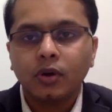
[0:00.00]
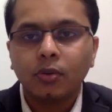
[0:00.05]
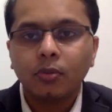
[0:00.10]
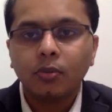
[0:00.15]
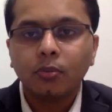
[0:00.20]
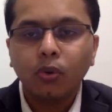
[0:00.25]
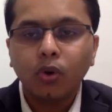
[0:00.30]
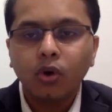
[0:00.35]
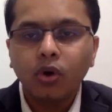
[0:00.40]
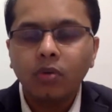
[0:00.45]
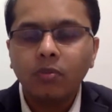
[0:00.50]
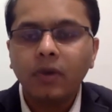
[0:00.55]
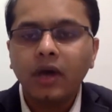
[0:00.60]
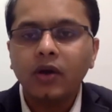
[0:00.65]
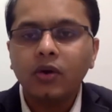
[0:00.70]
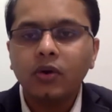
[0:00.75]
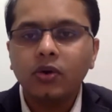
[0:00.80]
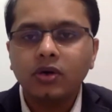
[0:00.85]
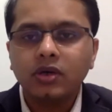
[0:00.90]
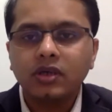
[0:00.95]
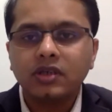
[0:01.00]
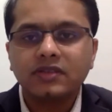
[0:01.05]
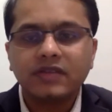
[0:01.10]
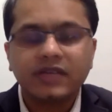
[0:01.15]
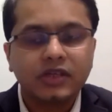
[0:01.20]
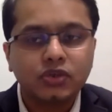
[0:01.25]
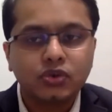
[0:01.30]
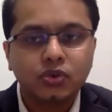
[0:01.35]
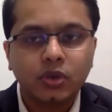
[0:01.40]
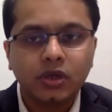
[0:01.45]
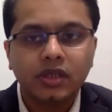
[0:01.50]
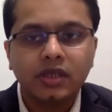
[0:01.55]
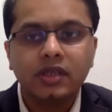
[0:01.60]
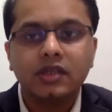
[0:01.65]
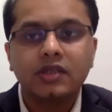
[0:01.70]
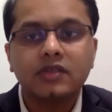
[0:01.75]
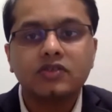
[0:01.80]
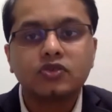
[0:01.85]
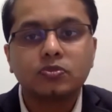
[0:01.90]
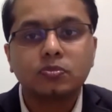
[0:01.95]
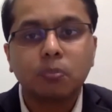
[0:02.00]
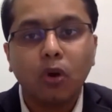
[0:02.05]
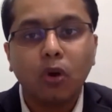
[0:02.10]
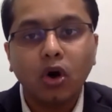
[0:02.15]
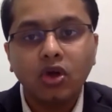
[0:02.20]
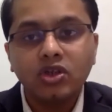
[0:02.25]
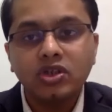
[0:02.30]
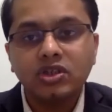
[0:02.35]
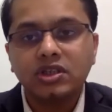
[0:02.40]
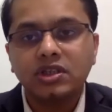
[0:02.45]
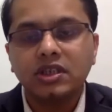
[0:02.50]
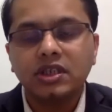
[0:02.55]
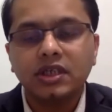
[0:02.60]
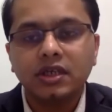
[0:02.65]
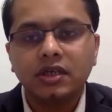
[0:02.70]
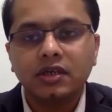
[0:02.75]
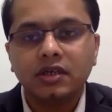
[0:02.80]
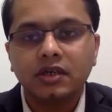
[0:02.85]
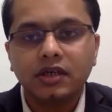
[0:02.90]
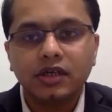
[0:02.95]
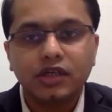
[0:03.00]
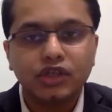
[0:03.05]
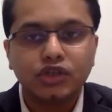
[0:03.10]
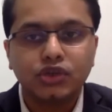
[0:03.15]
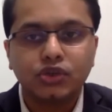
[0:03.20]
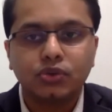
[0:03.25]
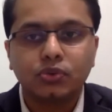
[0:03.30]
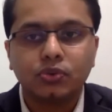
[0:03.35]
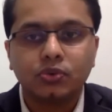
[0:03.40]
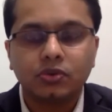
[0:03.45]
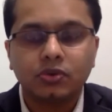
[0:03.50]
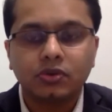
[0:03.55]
Bone marrow is actually the spongy tissue,